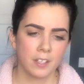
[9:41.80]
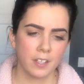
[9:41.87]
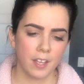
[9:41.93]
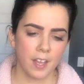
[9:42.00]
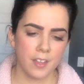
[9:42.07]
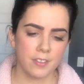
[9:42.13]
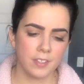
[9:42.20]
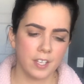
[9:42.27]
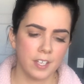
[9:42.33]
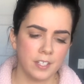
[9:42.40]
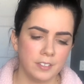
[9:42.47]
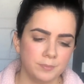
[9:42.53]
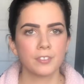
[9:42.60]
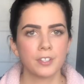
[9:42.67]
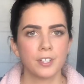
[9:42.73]

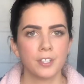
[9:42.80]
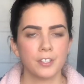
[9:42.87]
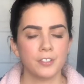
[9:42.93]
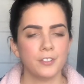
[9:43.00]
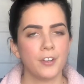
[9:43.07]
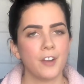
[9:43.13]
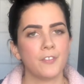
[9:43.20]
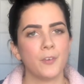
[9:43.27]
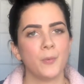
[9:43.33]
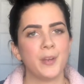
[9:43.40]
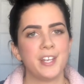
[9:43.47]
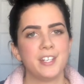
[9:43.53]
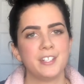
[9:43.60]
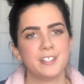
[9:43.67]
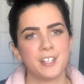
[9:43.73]
then you have a
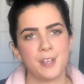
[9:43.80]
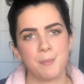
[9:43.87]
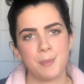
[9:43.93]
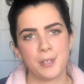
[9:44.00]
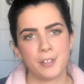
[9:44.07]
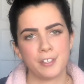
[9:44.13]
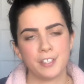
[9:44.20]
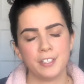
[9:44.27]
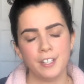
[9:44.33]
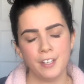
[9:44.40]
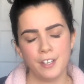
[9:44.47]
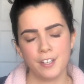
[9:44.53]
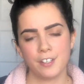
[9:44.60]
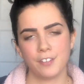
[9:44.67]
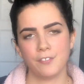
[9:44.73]
waiting day period
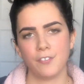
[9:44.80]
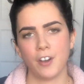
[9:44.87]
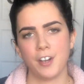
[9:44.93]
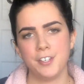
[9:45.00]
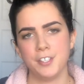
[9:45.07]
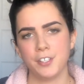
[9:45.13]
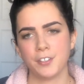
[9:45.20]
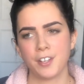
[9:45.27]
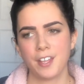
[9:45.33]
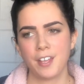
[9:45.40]
to find out